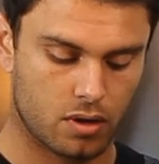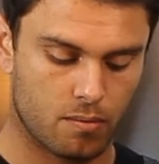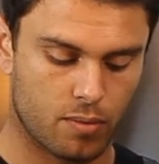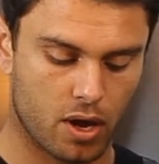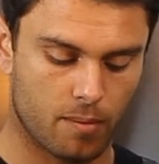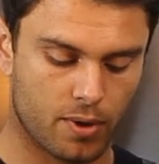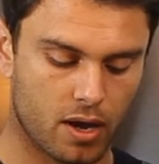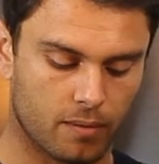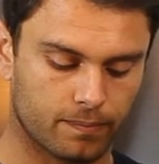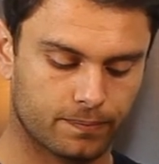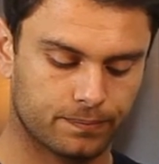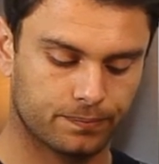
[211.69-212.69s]
Bam, bam.
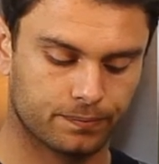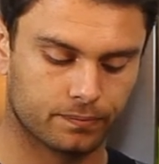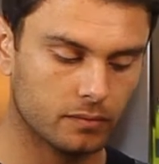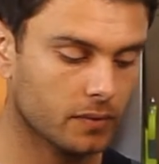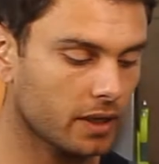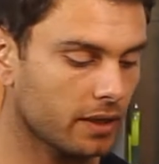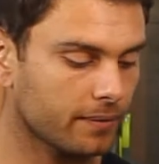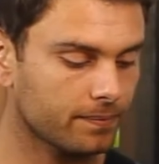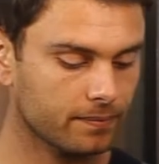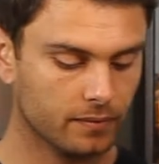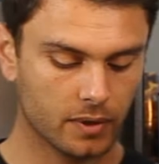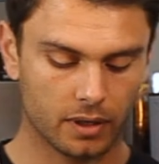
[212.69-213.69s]
Okay,
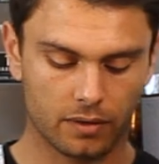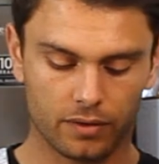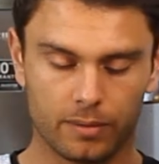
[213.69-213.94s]
thank you very